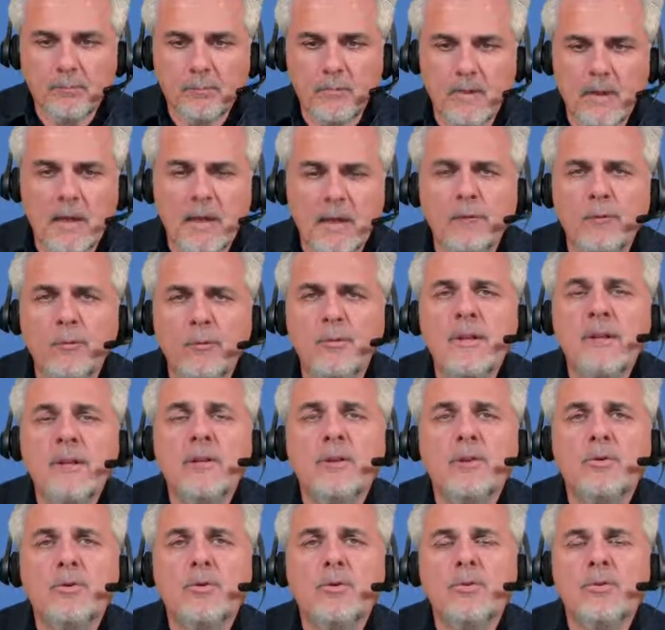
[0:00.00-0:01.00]
If you
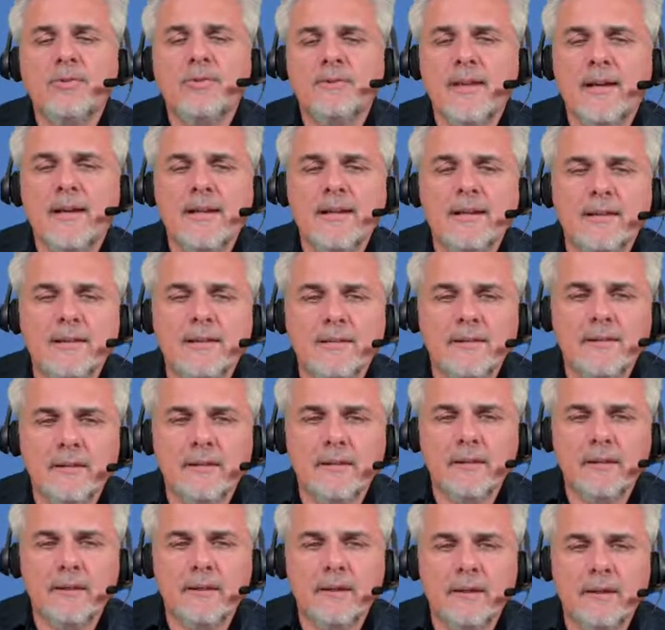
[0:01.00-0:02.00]
need to send
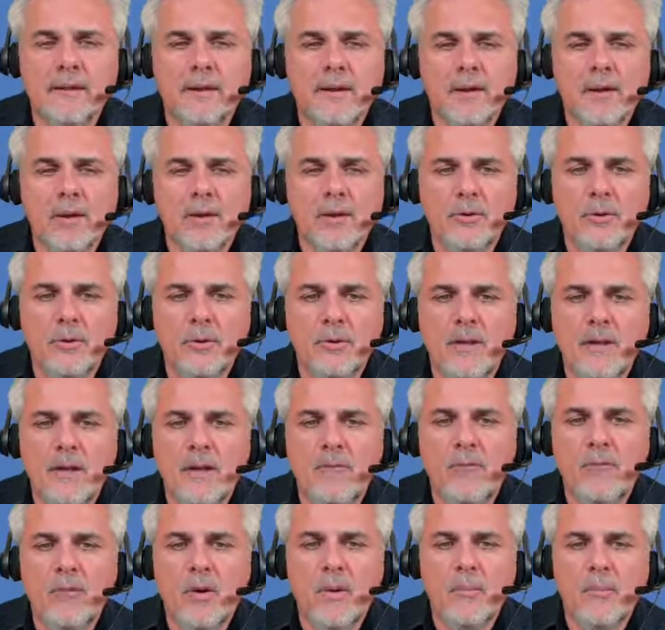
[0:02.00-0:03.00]
the
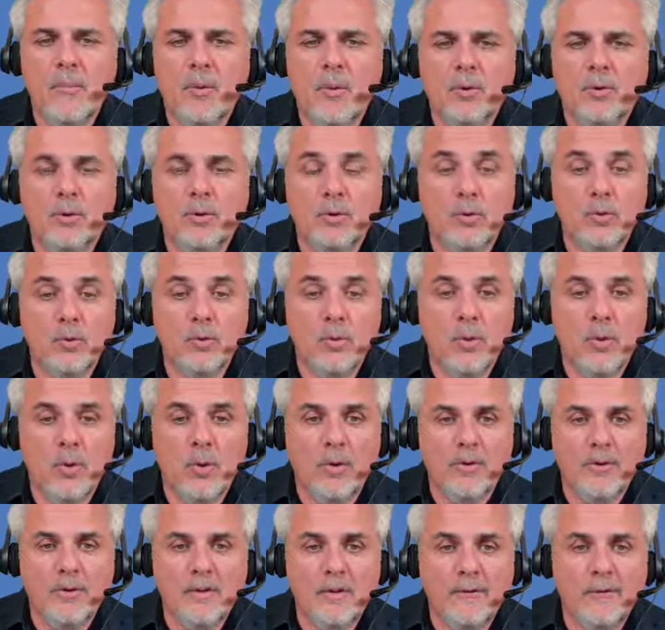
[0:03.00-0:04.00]
delivery report to
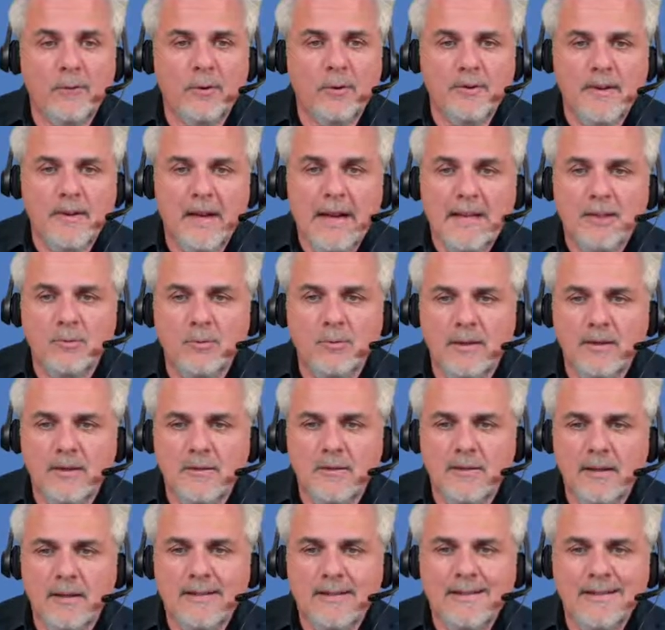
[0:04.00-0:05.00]
a different
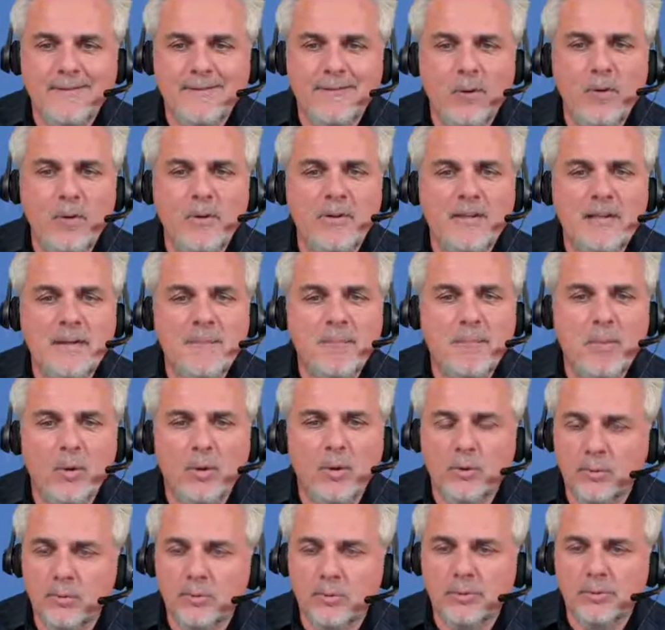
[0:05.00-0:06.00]
address, it is very simple
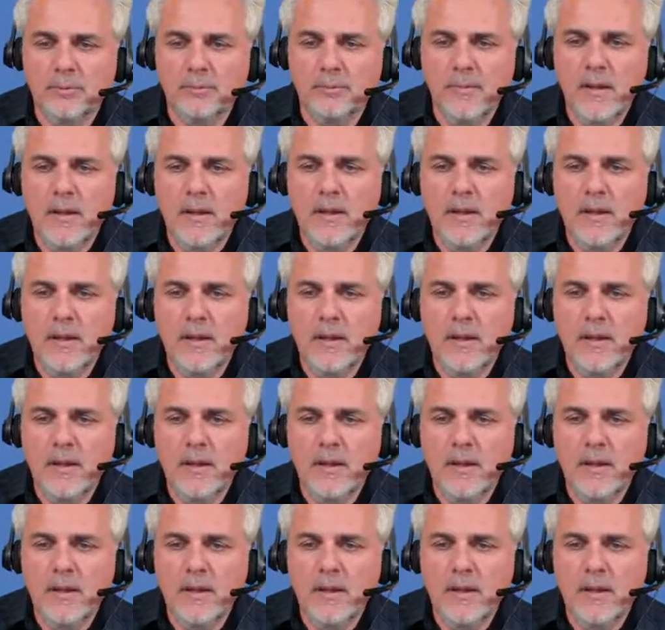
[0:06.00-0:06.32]
to do.